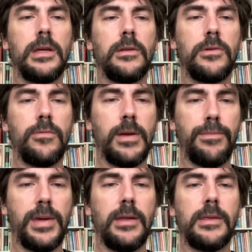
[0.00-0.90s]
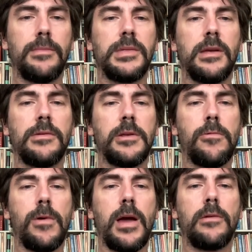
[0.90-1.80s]
to repeat themselves
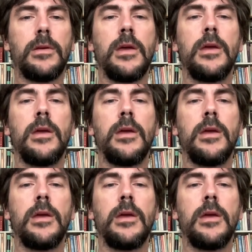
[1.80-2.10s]
throughout